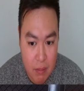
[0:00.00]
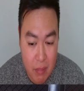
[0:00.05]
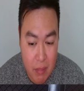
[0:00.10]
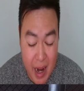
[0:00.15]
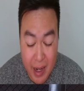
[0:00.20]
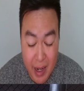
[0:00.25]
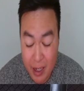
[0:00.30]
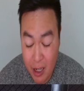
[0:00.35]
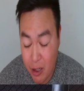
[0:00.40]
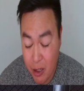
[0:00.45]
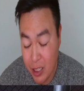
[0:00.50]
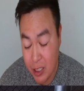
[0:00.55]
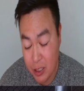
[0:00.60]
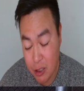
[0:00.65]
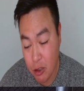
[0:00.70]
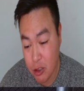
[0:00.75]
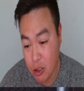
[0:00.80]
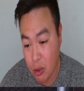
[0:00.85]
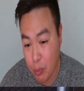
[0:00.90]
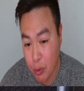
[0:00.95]
And he's
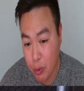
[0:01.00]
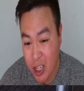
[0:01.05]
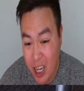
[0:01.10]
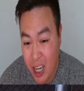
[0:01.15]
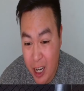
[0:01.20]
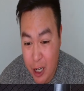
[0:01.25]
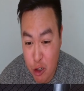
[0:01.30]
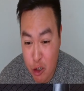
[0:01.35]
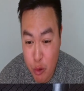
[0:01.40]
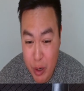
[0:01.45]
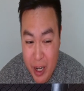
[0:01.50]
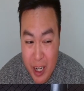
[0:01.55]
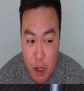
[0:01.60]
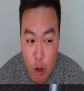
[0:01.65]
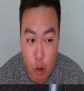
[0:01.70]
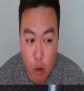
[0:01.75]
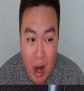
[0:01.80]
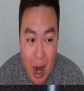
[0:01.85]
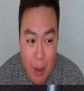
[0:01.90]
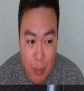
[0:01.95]
also a pretty underrated
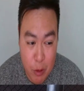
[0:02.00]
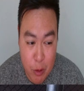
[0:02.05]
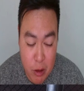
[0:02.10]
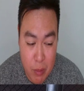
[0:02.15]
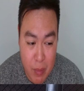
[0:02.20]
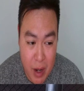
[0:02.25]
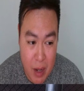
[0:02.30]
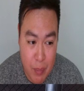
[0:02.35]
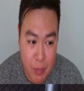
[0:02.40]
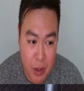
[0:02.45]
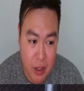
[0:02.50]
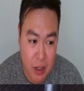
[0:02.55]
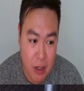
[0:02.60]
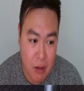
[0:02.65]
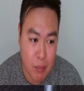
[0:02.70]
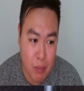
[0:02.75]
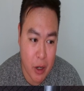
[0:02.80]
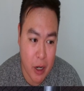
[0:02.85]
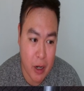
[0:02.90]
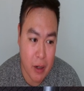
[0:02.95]
grappler, in my
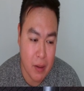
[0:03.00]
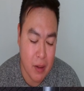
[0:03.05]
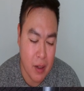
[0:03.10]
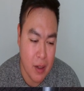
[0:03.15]
opinion. But